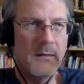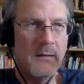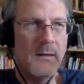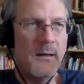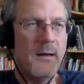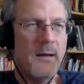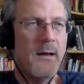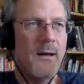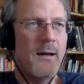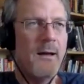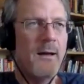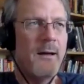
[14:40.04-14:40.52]

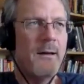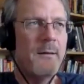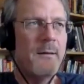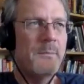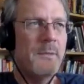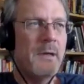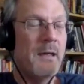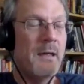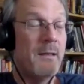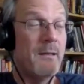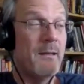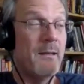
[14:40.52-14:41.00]

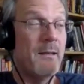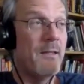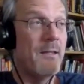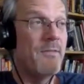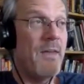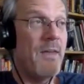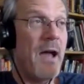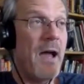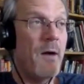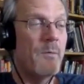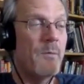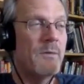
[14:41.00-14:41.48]
And
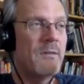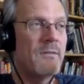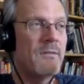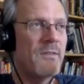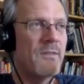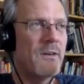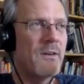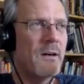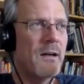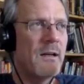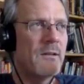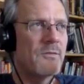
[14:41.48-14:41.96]
that was
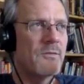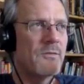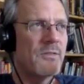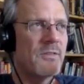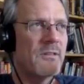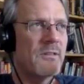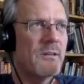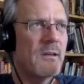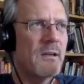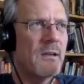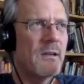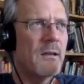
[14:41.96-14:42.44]
very
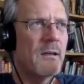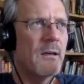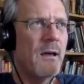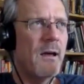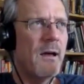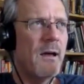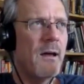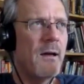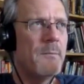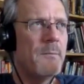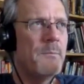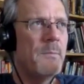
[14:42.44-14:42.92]
interesting.
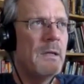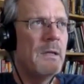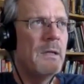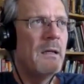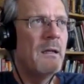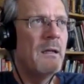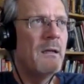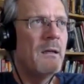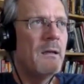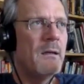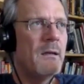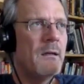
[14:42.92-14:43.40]

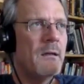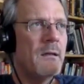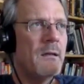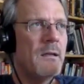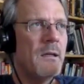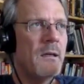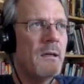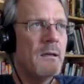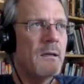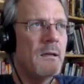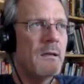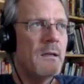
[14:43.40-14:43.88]

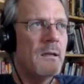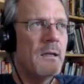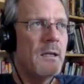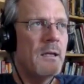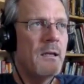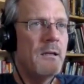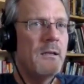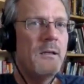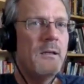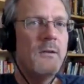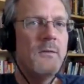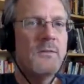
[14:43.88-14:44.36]

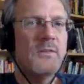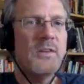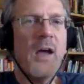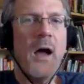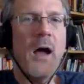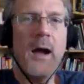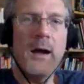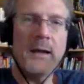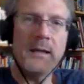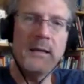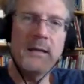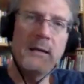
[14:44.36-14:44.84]
Can you
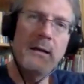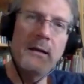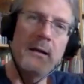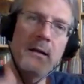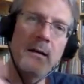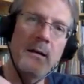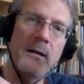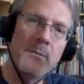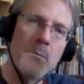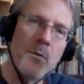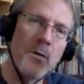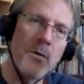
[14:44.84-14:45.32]
talk in
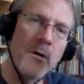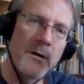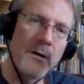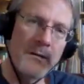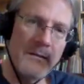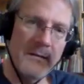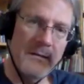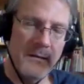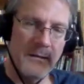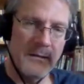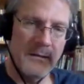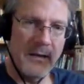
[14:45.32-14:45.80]
any more
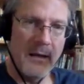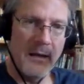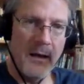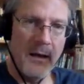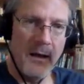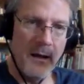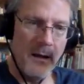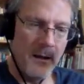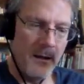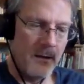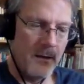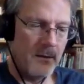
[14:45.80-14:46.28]

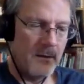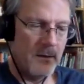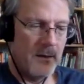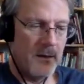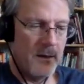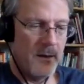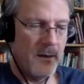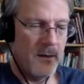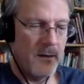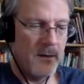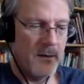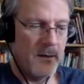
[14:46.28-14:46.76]
detail
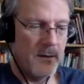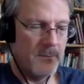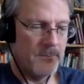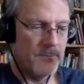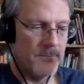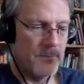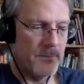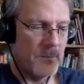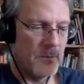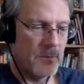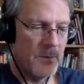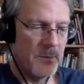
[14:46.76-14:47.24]

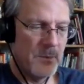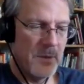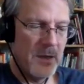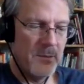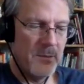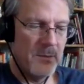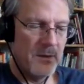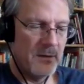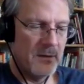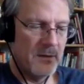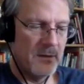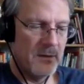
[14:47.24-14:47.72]
or
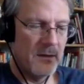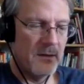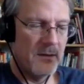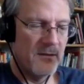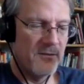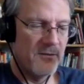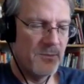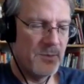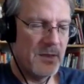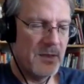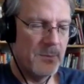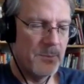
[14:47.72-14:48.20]
maybe
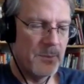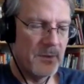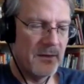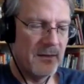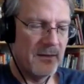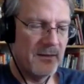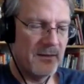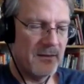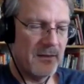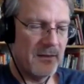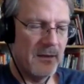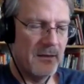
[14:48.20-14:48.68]
give people a
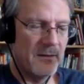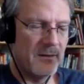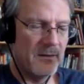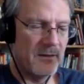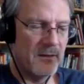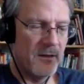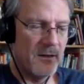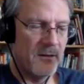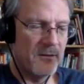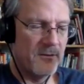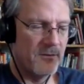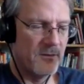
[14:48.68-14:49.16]
sense
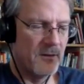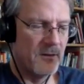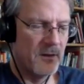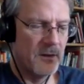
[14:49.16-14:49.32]
of